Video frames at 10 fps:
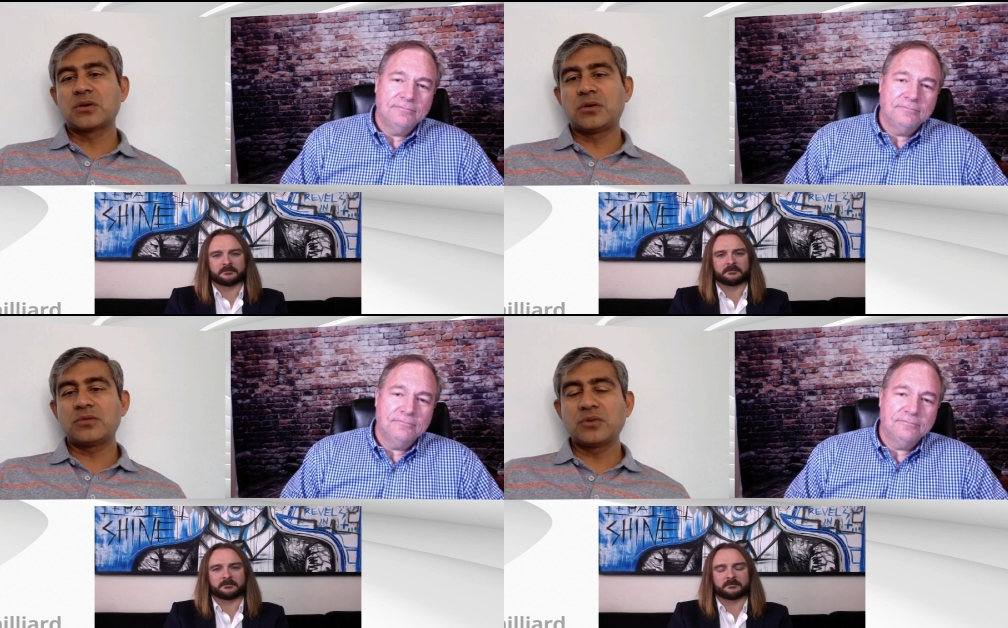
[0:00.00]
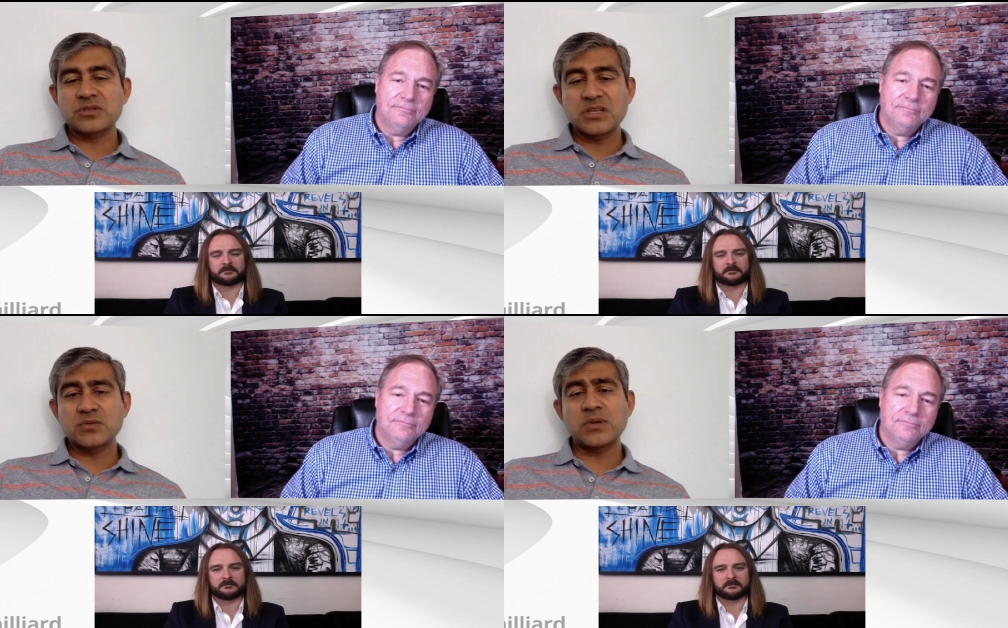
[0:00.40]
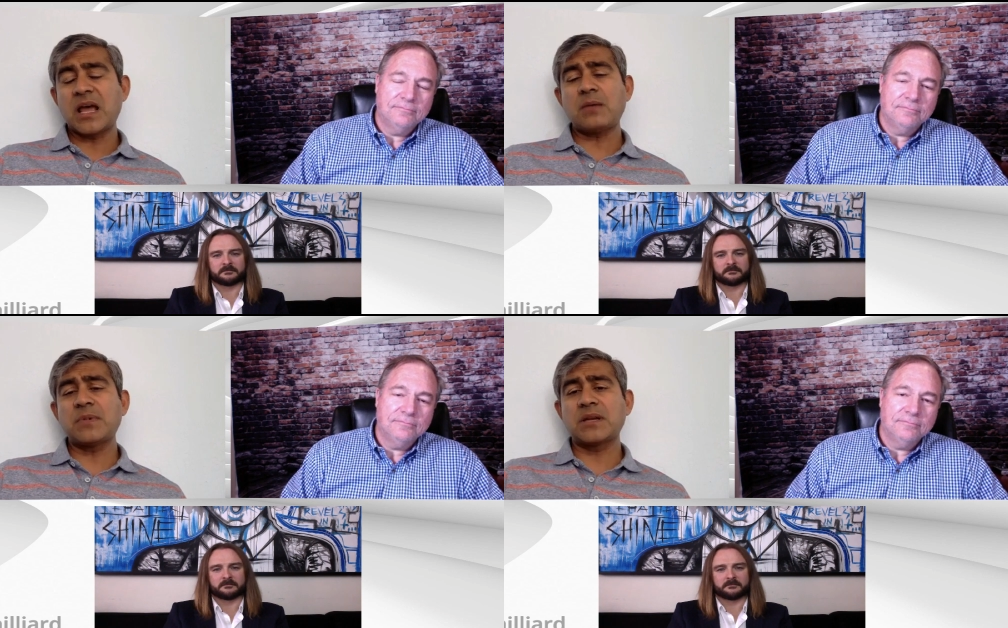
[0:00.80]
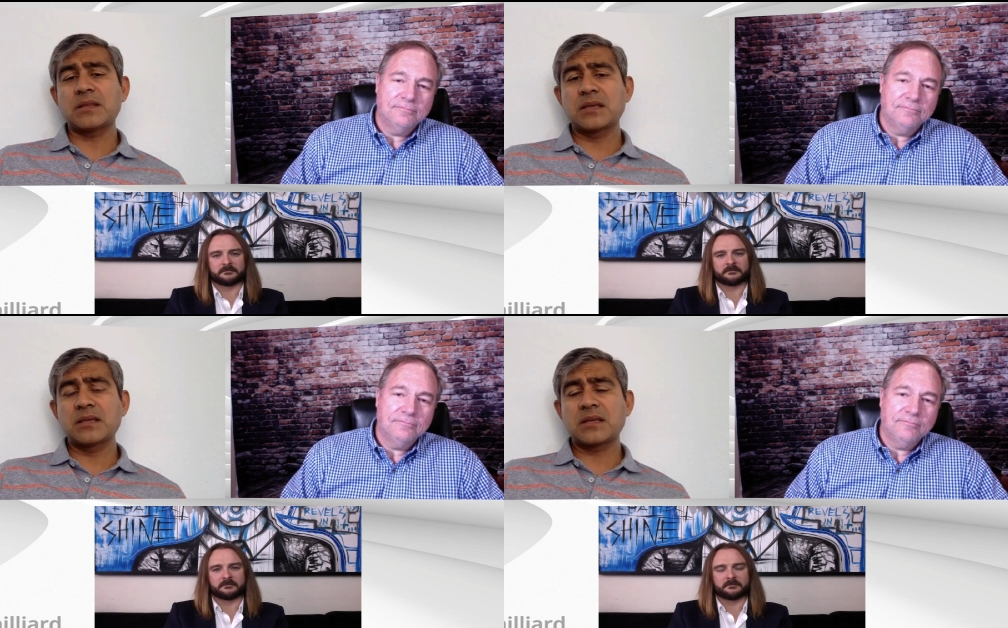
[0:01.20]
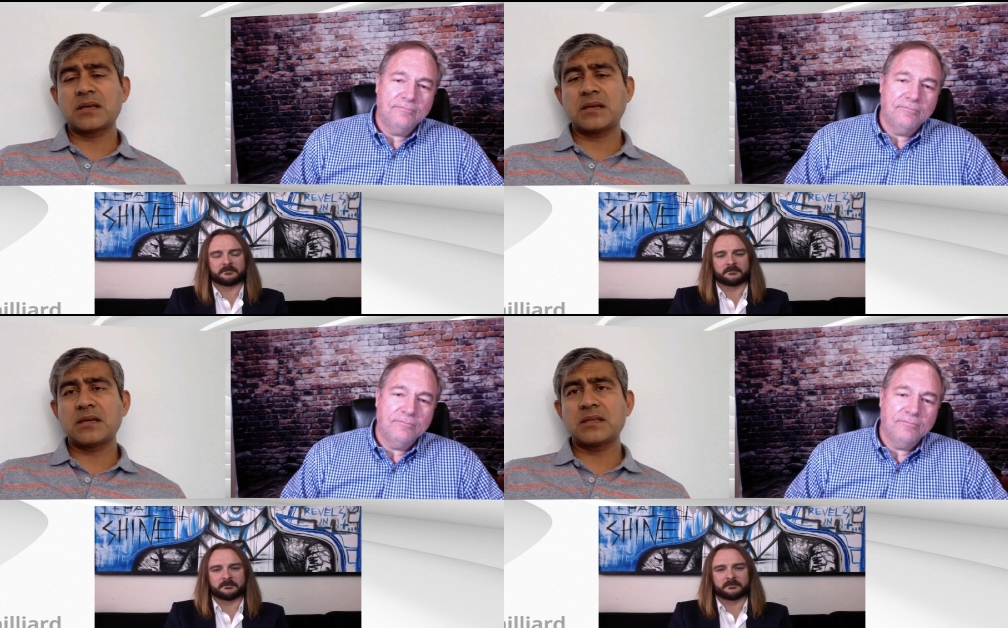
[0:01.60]
Speaker 1: So those things will happen. I
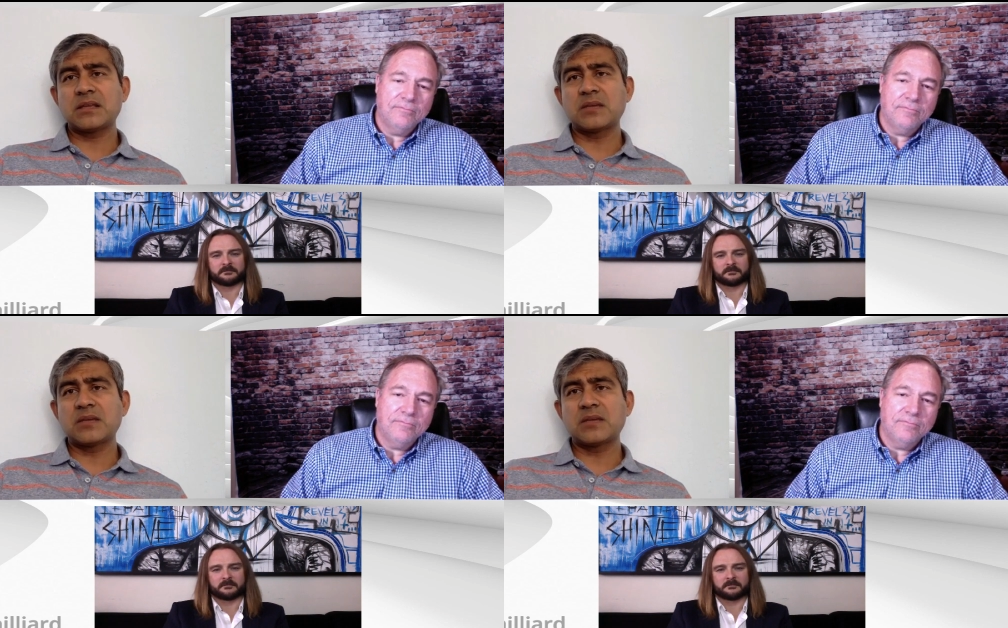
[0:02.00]
think uh,